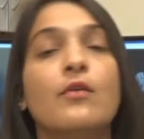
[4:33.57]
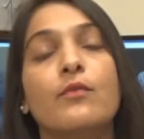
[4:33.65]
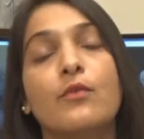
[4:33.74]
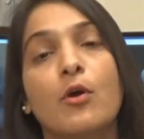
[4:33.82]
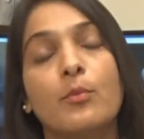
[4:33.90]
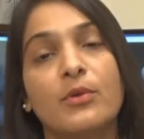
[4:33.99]

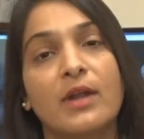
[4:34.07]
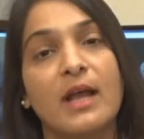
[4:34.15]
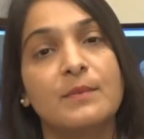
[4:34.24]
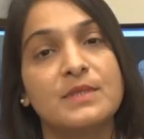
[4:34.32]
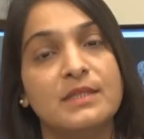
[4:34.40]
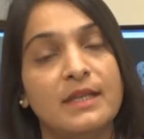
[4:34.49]
from
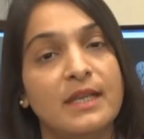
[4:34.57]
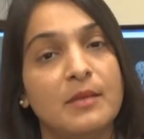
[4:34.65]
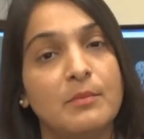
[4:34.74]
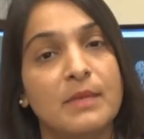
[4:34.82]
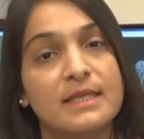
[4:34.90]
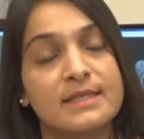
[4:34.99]
perhaps
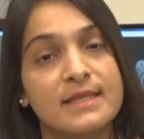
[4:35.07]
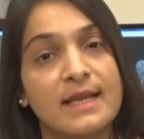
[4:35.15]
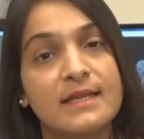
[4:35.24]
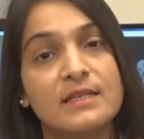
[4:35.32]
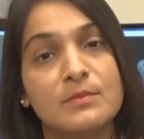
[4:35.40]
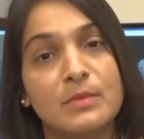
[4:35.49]
needing
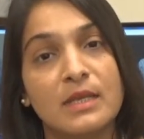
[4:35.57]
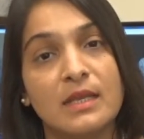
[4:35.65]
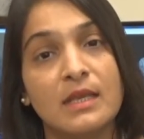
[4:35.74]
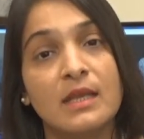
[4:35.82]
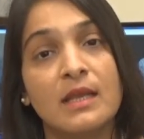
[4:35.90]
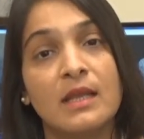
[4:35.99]

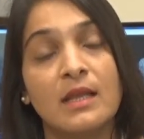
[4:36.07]
mastectomy